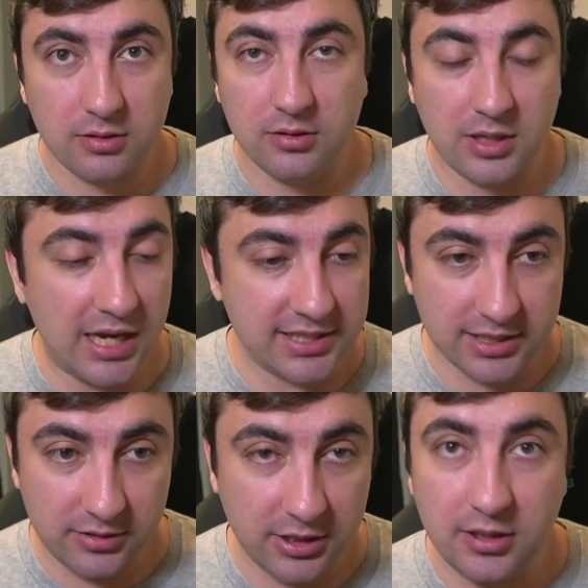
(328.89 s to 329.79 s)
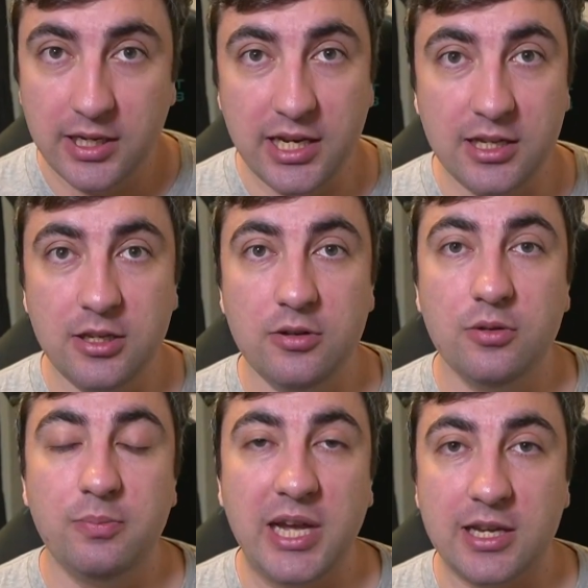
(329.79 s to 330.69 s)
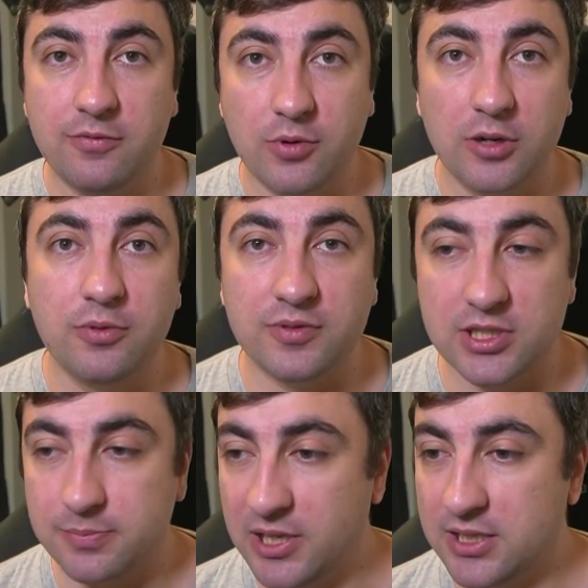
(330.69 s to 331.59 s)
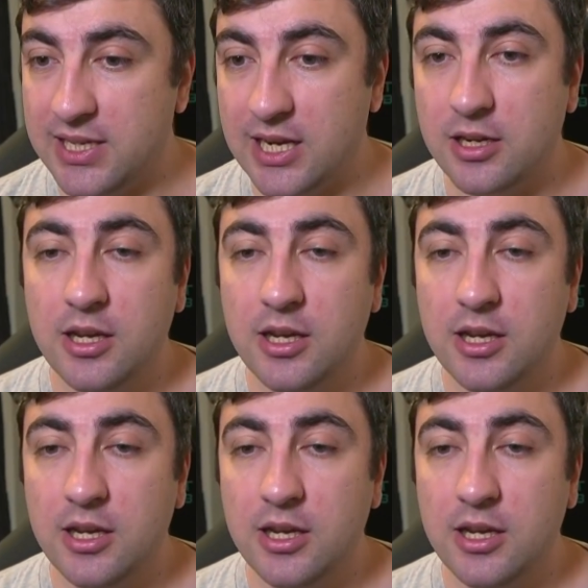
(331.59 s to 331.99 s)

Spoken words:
constantly hitting you back and forth with the spit attack.